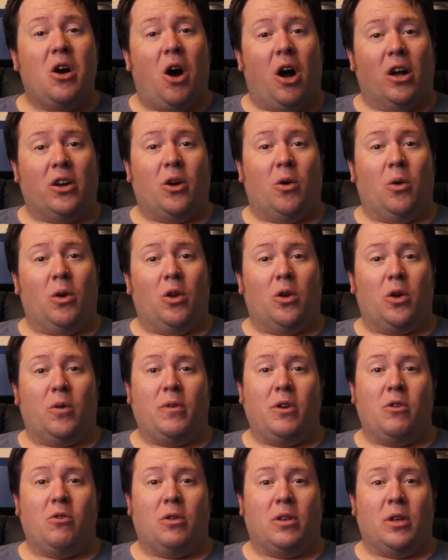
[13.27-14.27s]
I know a lot of
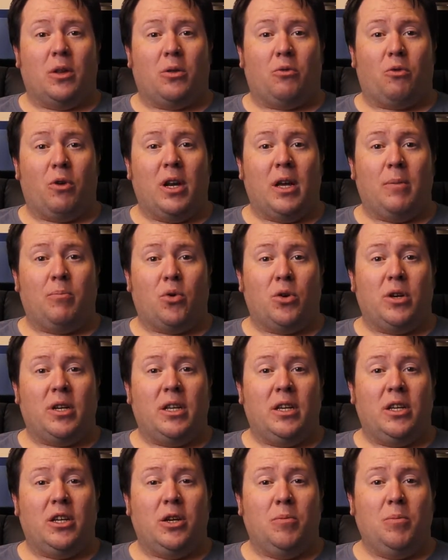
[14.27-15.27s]
you are in the 3D
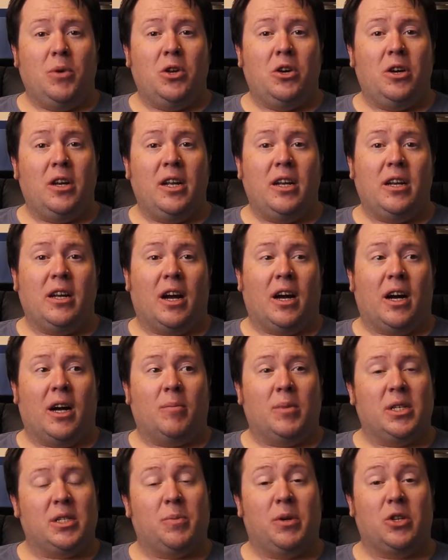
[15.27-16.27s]
printing community,
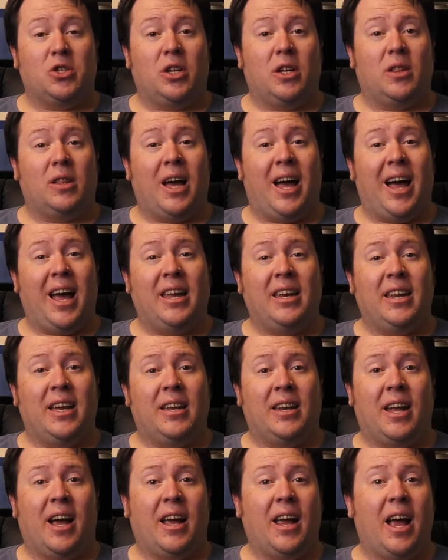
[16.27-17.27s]
especially the
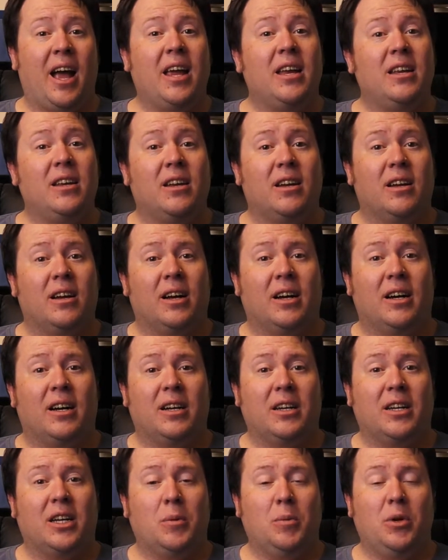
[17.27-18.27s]
ANET
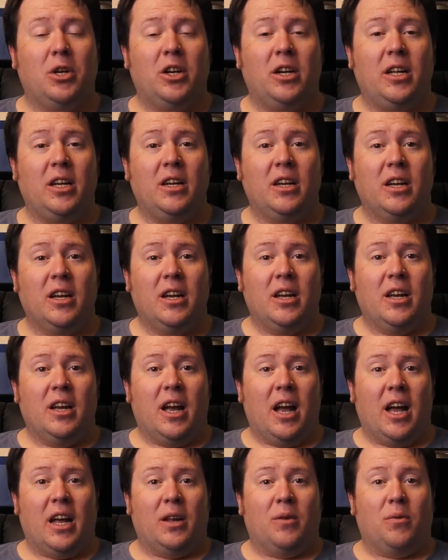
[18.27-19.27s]
A8 community,
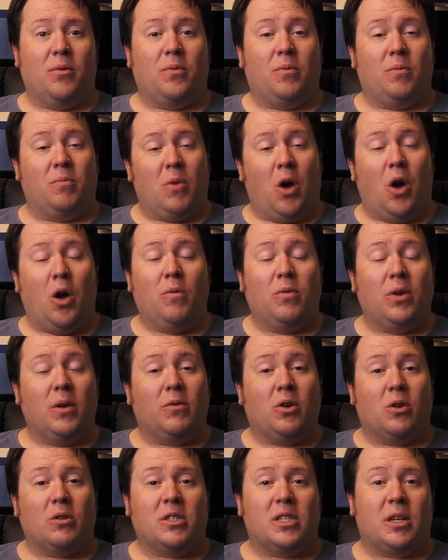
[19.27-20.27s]
and have hopefully
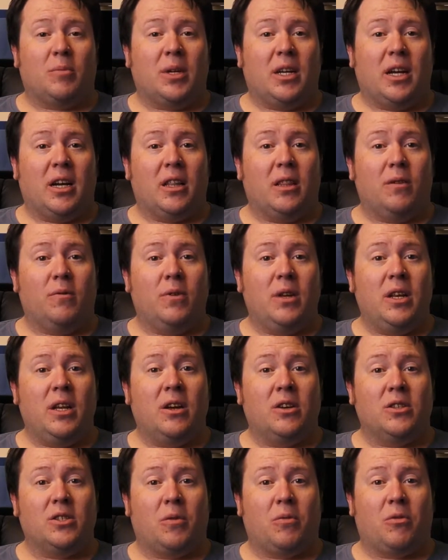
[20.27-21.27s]
gotten something out of the
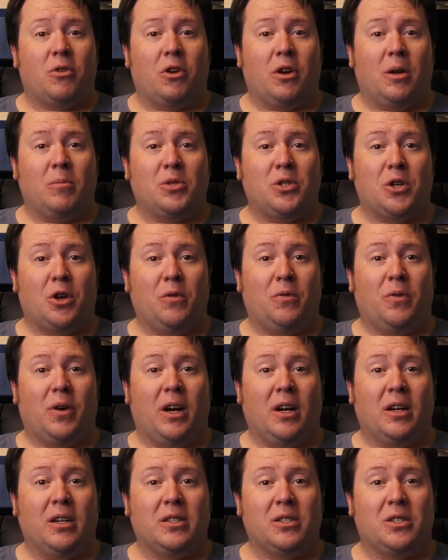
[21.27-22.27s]
videos I've thrown up so
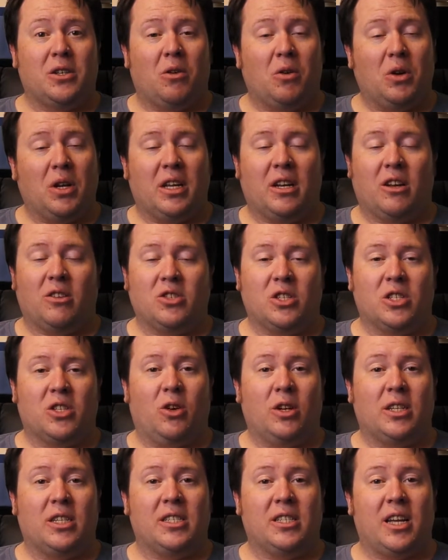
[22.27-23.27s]
far. So again, I'd just
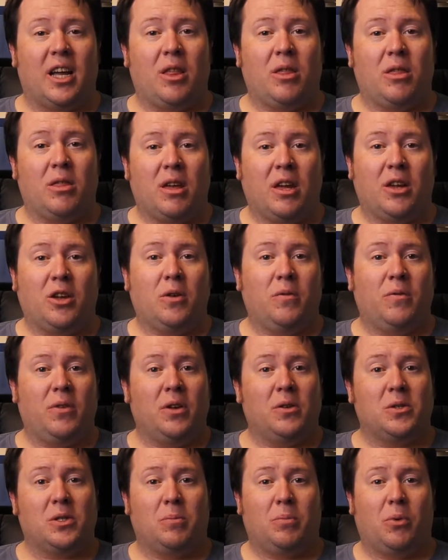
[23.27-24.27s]
like to say thank you for
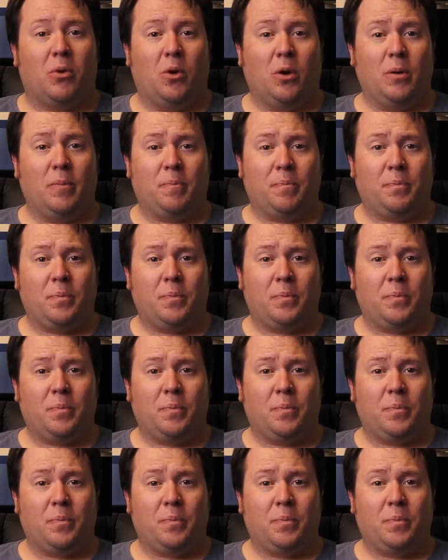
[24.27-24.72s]
your support.